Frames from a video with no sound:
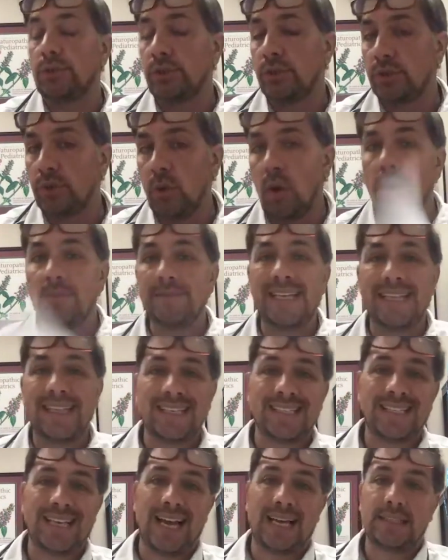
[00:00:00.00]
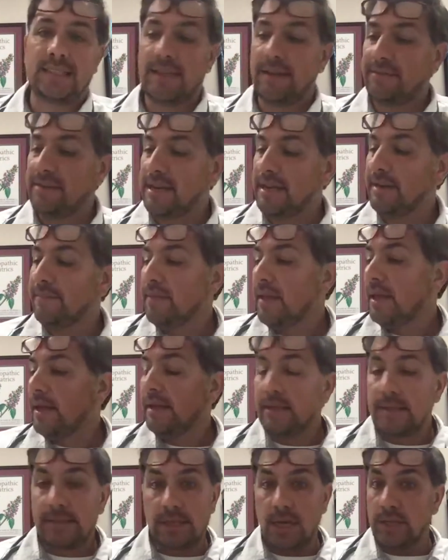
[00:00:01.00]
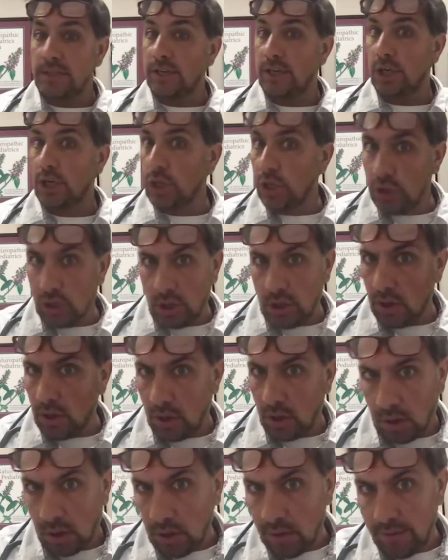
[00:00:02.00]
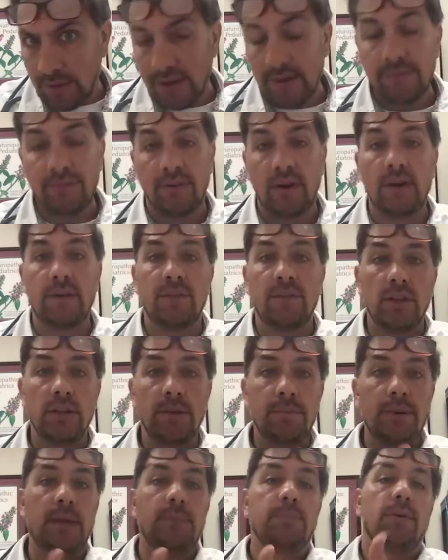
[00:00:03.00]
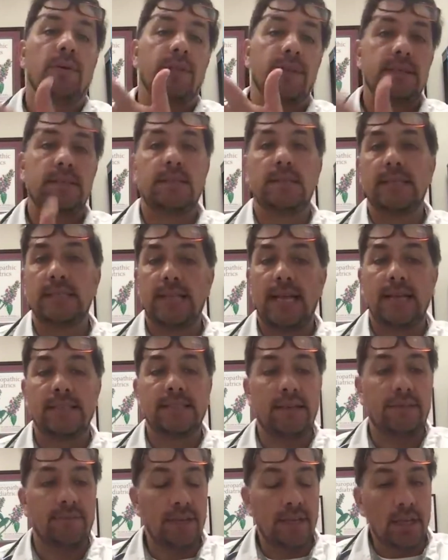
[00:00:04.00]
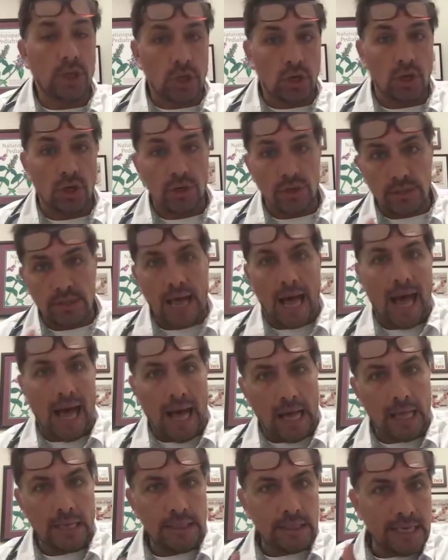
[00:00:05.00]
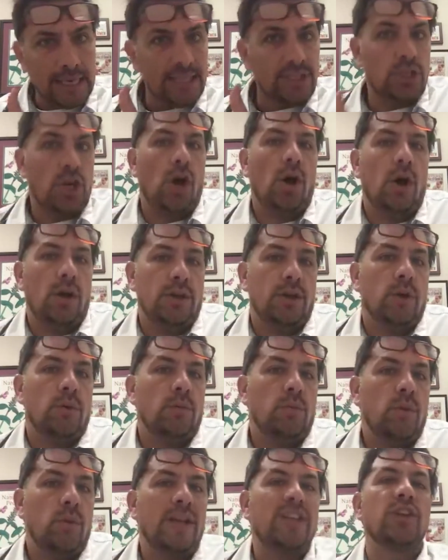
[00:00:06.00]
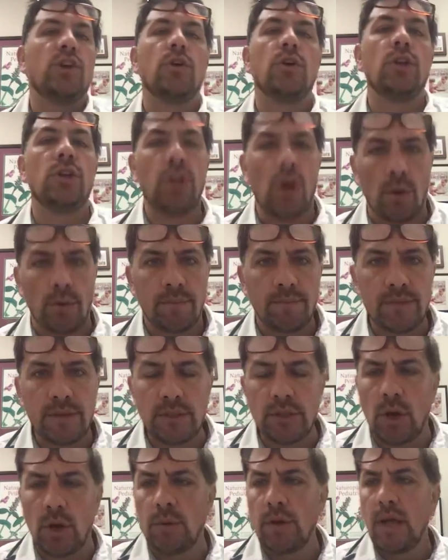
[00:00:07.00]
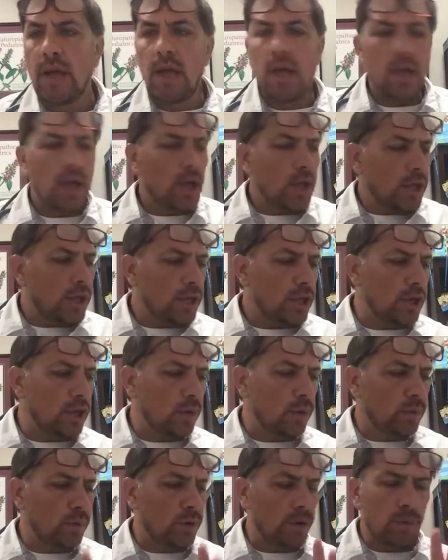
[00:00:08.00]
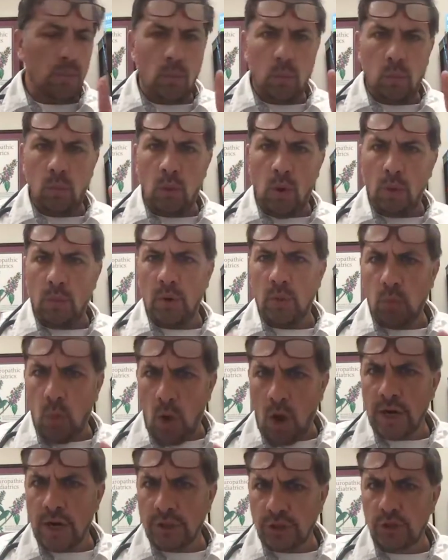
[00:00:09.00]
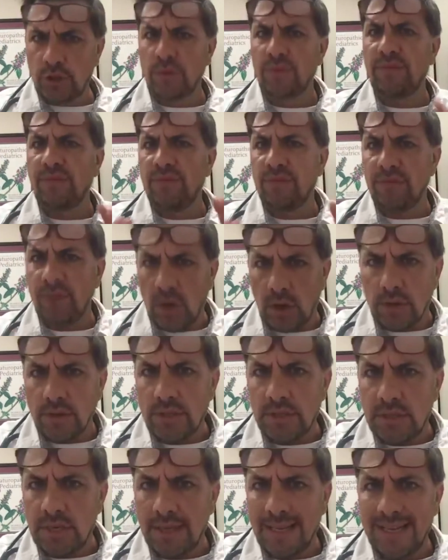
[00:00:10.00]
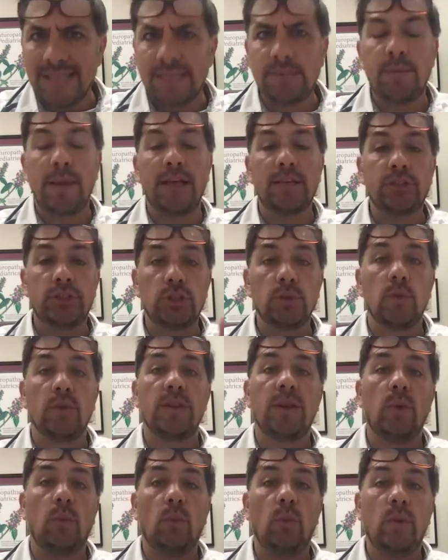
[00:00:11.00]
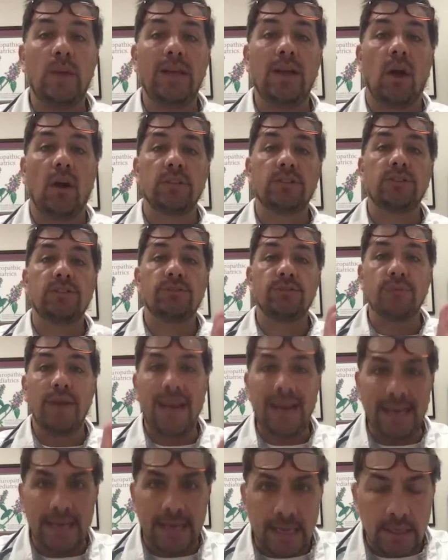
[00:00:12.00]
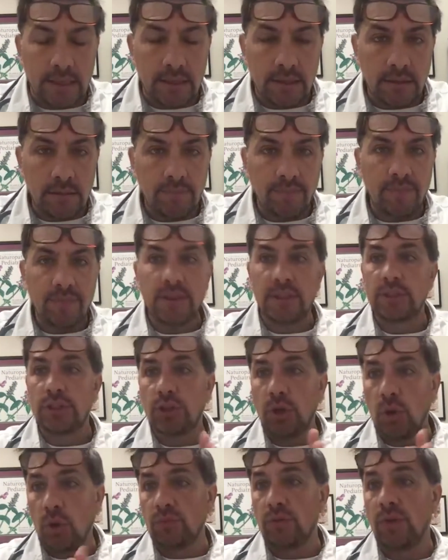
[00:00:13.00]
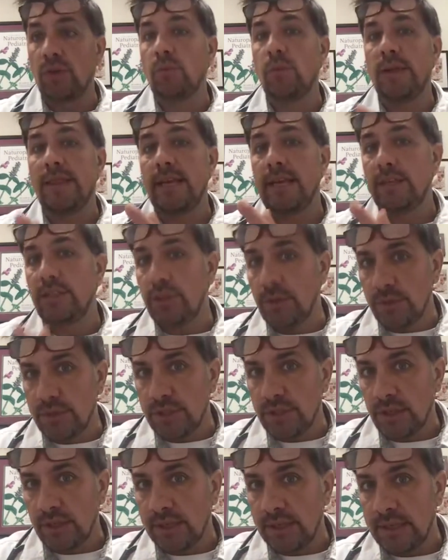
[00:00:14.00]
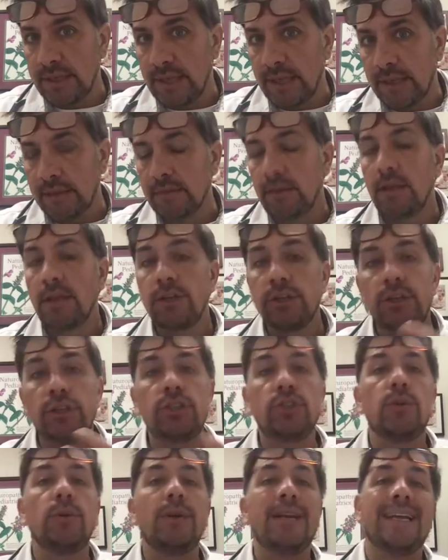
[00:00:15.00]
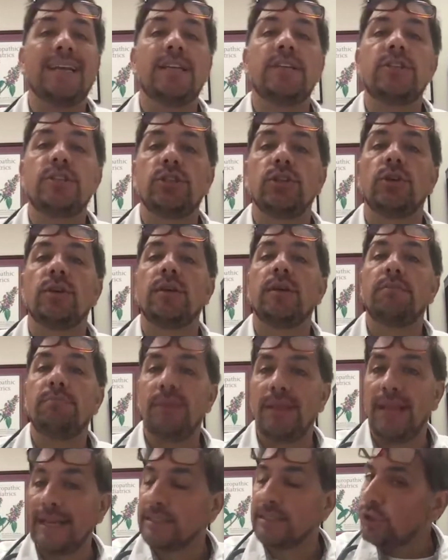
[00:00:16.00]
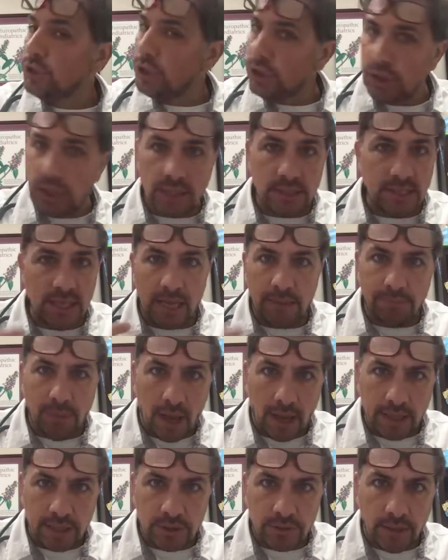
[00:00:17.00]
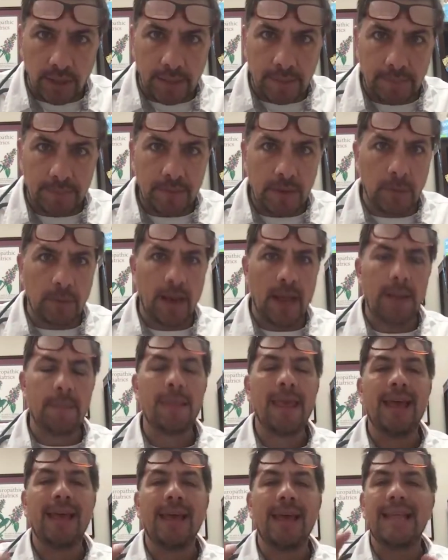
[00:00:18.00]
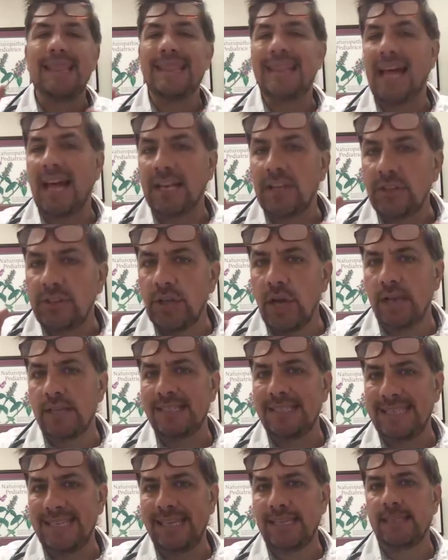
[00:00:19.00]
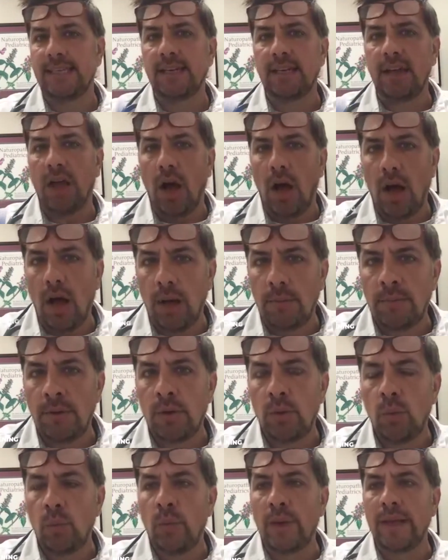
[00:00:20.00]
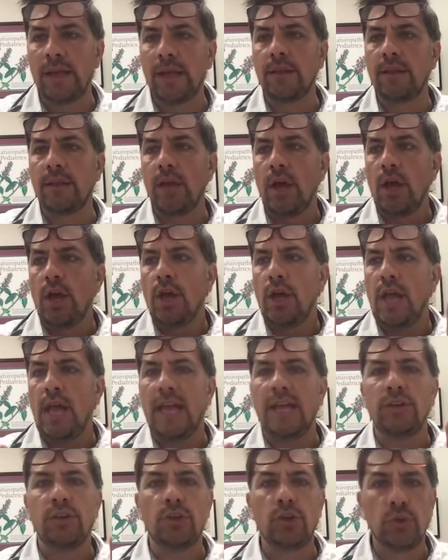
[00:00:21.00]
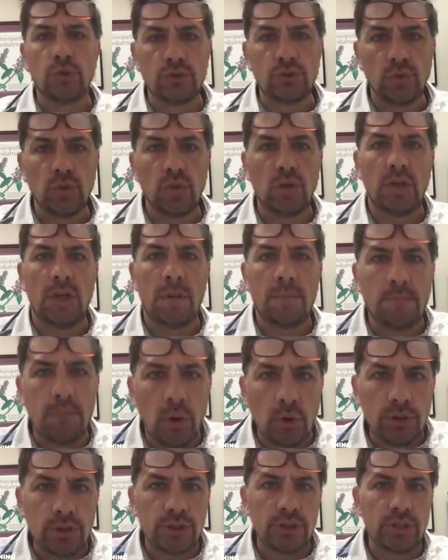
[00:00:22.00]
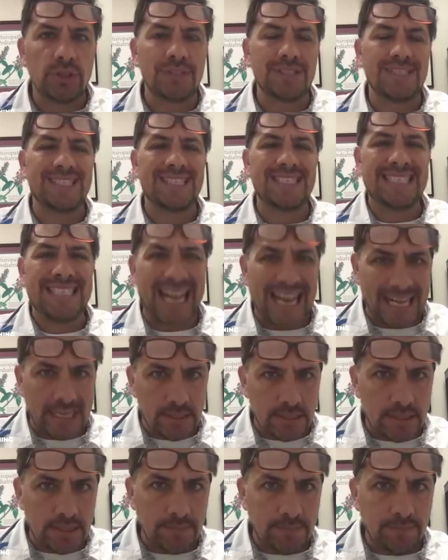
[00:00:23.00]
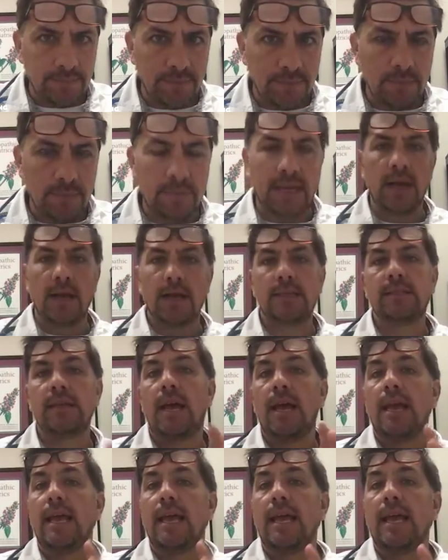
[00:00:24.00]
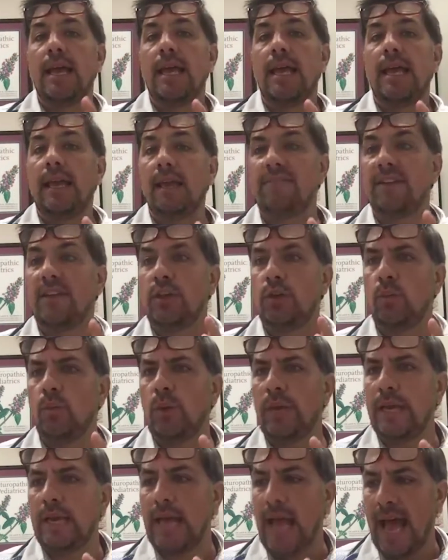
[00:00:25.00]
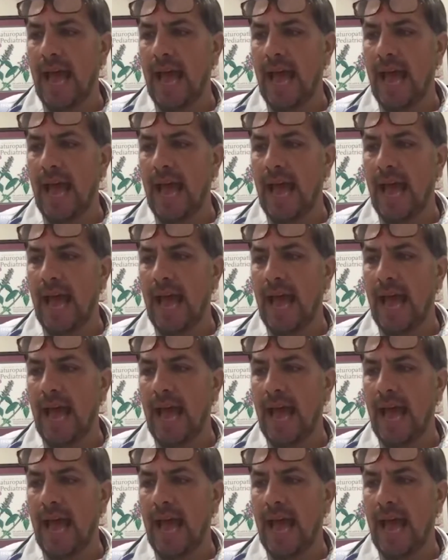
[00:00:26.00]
norms that this activity doesn't occur in front of other people. This activity occurs on its own, when you're alone. So, what we want to do first is make sure that we are training the children when they do a certain thing to do it in a certain place, just like potty training. Okay, that does need to come with a neutral emotional stance, because if we